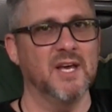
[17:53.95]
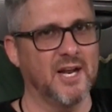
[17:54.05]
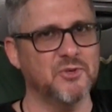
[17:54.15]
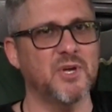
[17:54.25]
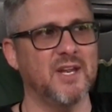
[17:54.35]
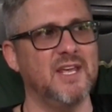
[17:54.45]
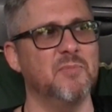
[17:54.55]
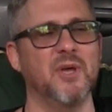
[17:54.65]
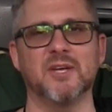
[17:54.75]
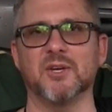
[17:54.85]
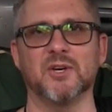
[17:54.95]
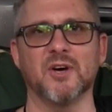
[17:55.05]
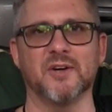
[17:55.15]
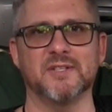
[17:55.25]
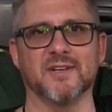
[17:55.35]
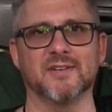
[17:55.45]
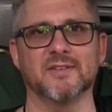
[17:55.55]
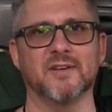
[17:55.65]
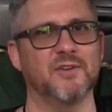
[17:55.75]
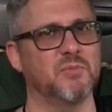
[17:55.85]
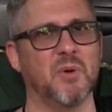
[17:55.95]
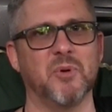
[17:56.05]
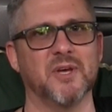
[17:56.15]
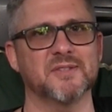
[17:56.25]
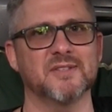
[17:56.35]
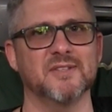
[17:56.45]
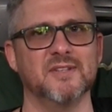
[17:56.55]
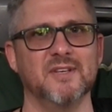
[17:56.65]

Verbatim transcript: And I'll try to keep making good content. I'll do my best.